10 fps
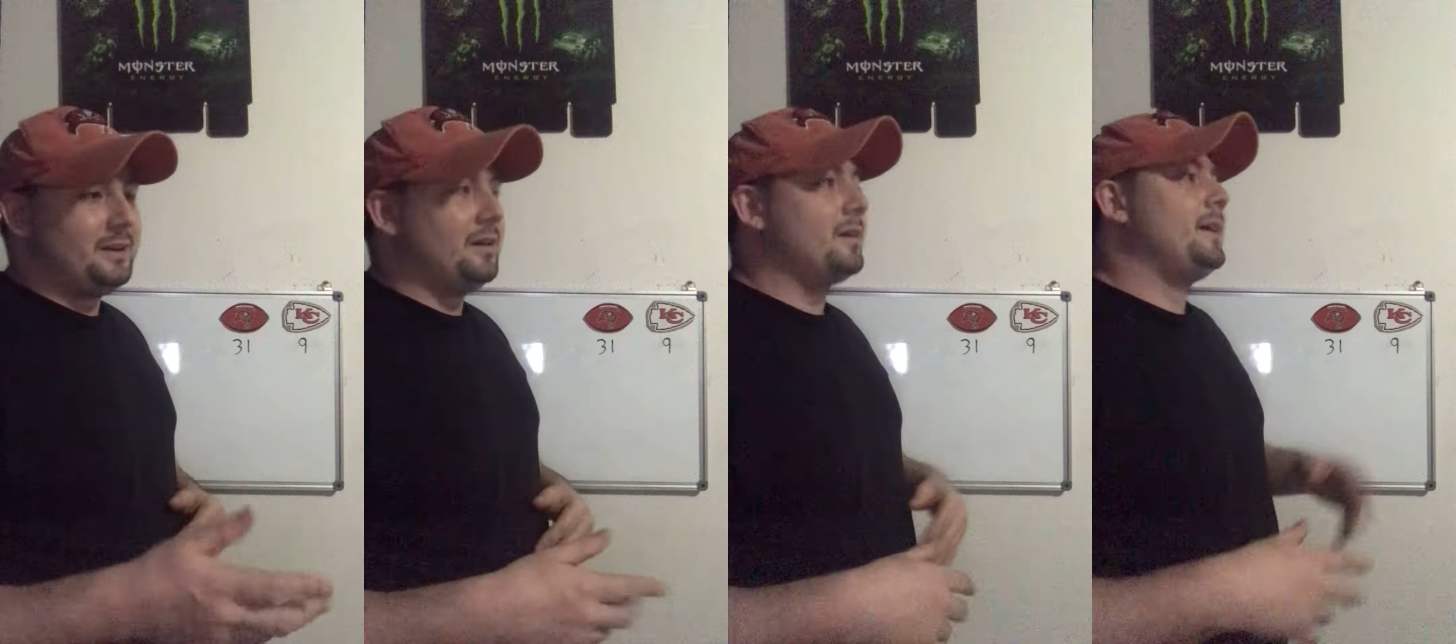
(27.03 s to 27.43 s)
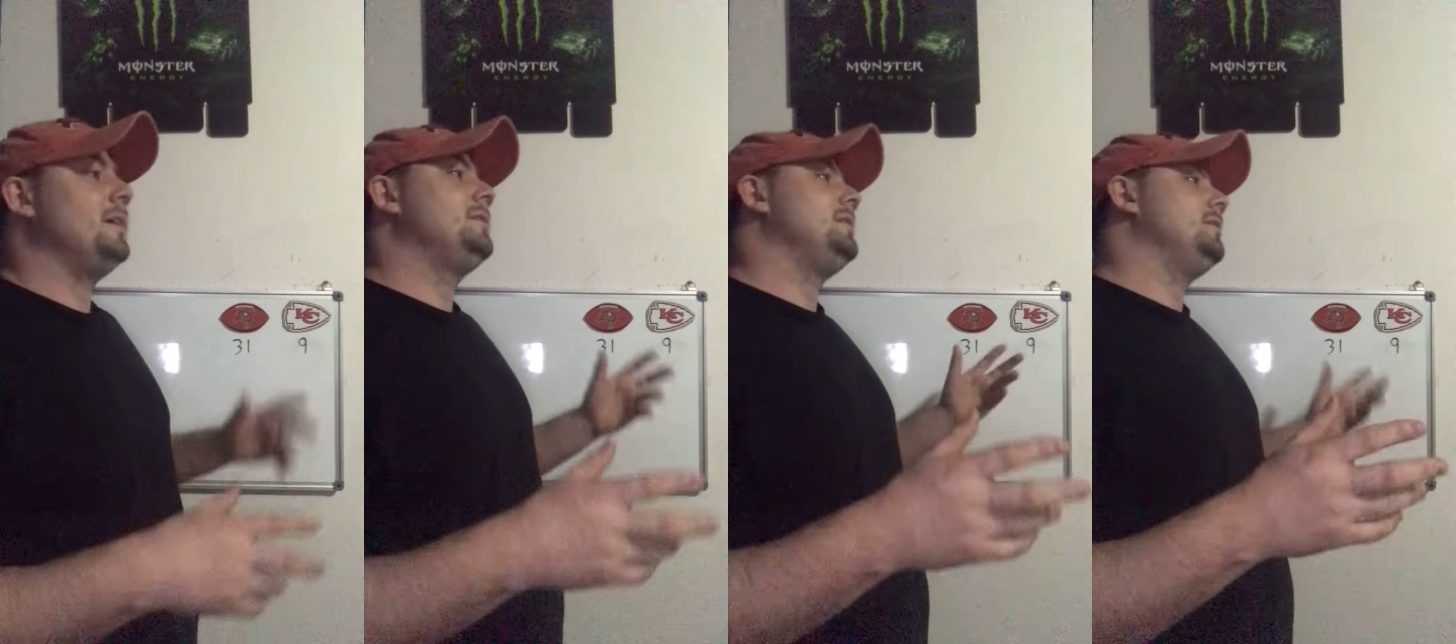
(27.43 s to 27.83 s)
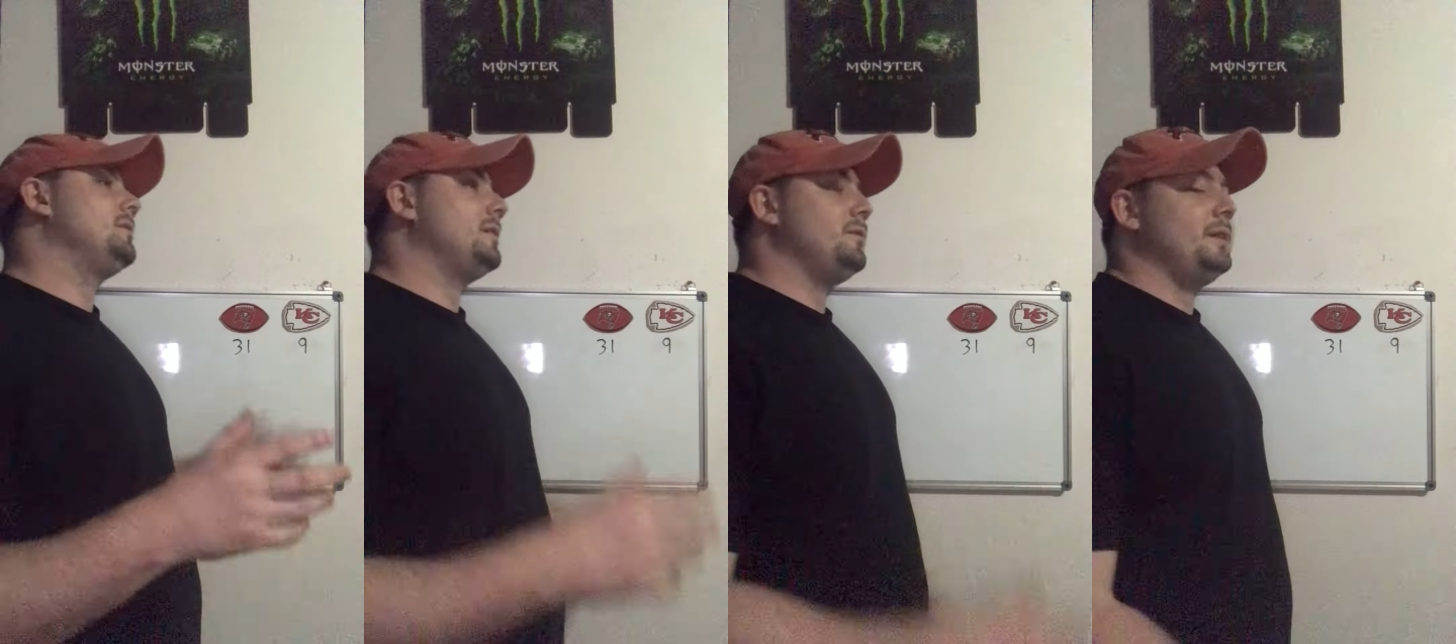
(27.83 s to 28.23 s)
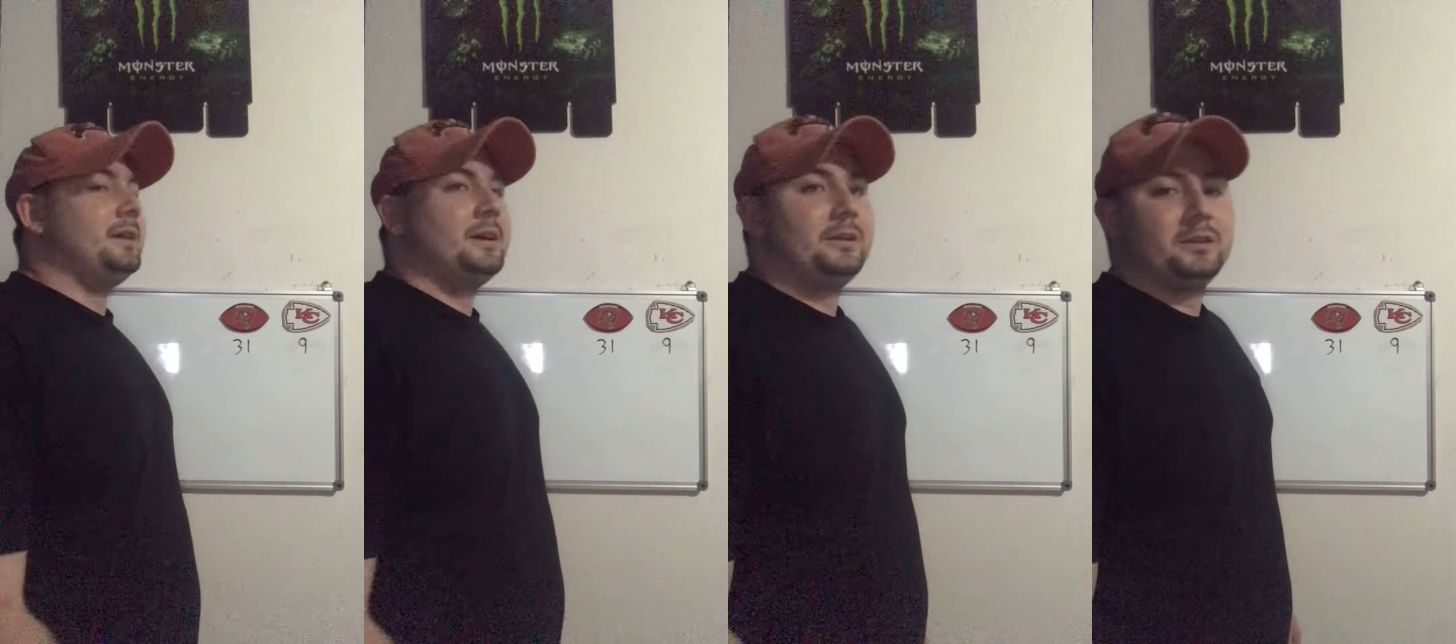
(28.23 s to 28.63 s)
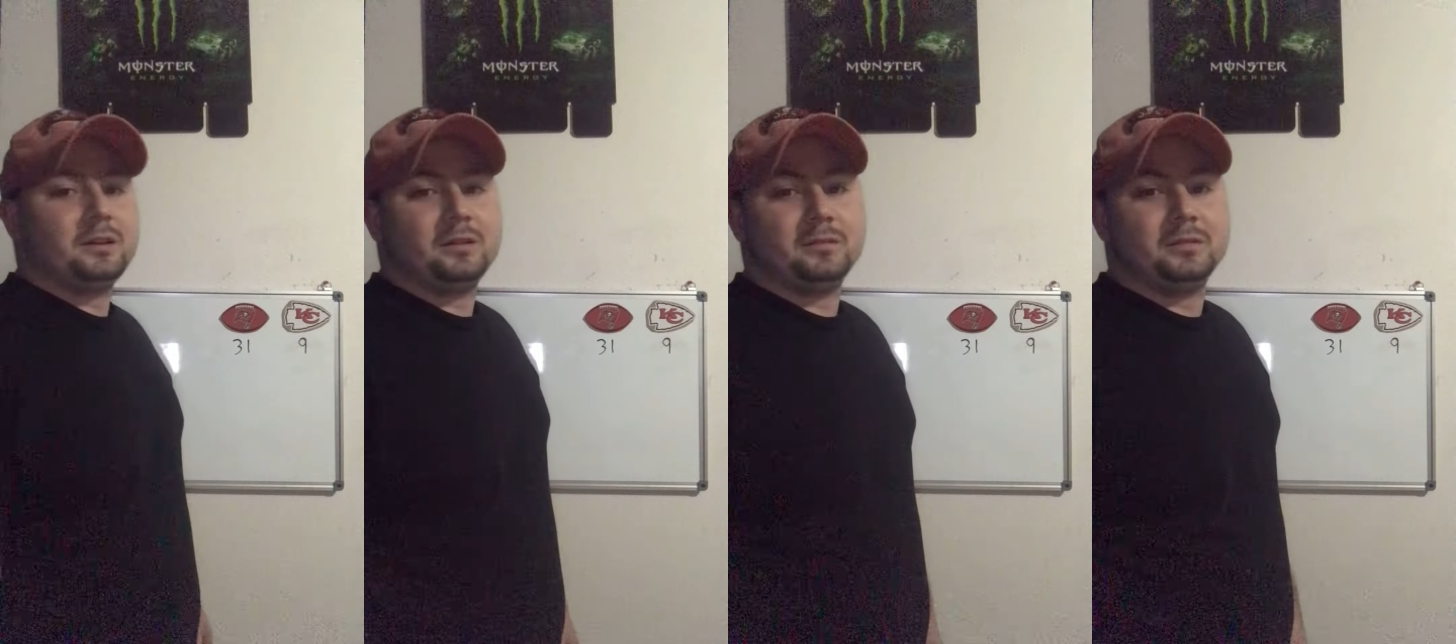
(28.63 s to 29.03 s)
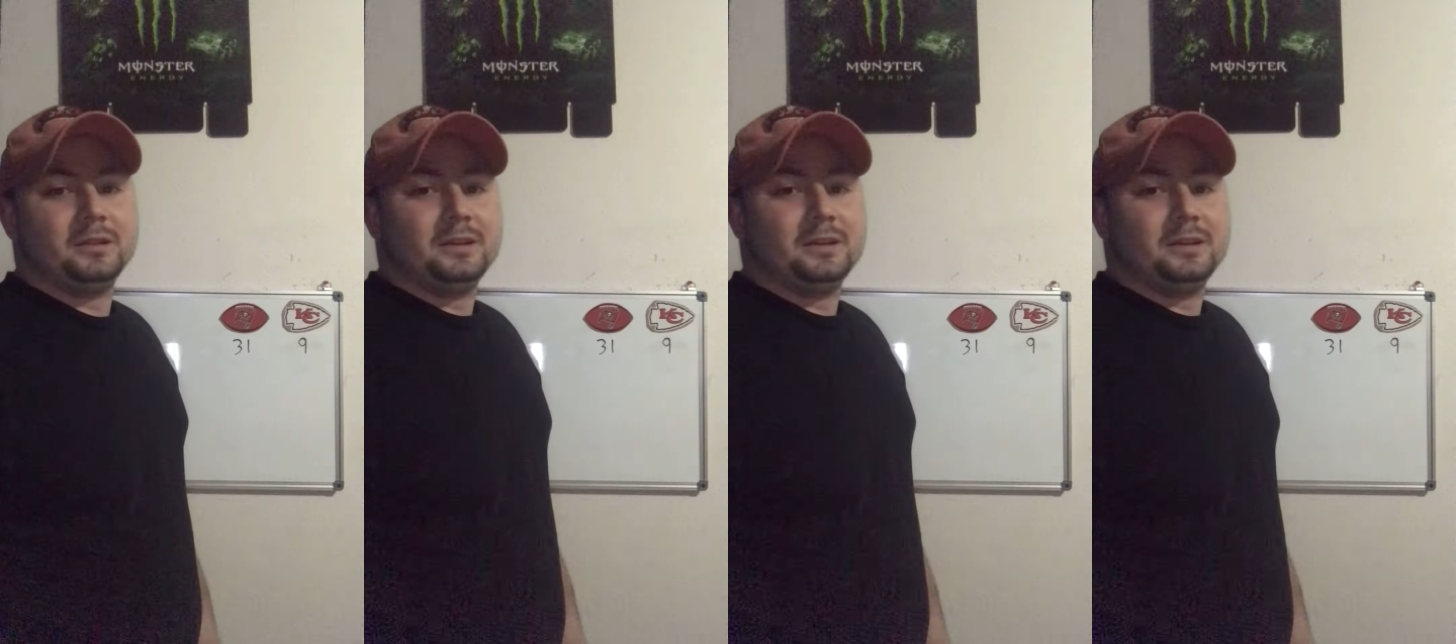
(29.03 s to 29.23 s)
all oh, Kansas City was going to win, you know.